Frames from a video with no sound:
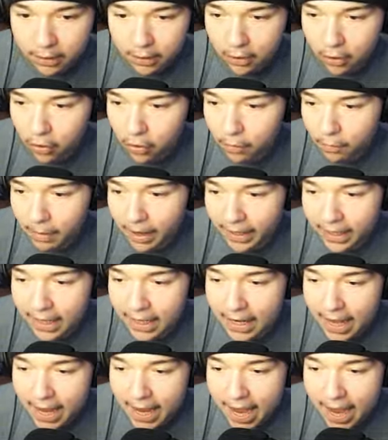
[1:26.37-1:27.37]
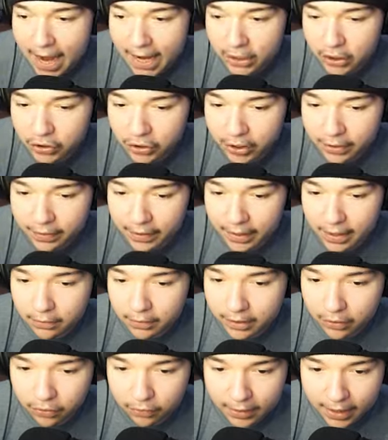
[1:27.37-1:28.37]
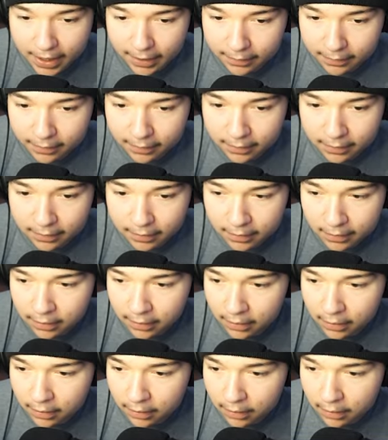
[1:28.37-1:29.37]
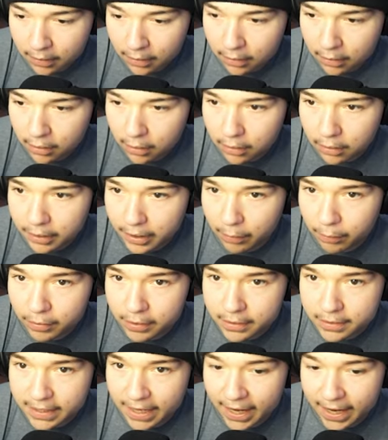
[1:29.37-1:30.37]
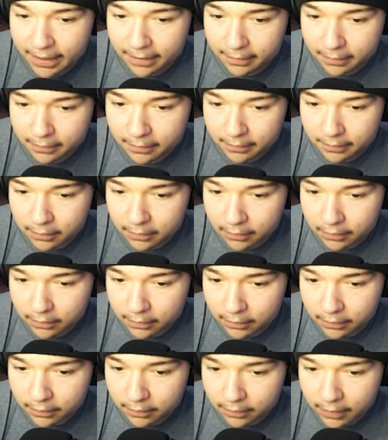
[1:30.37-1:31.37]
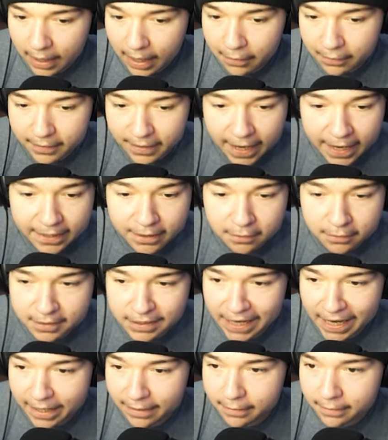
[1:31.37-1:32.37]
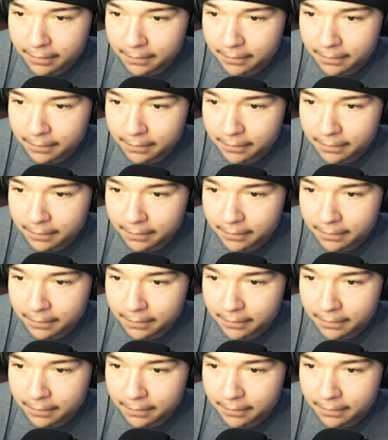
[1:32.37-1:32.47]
Oh my god, I actually didn't think I would get through that. Okay, we're in sand. How does a hand deal with sand?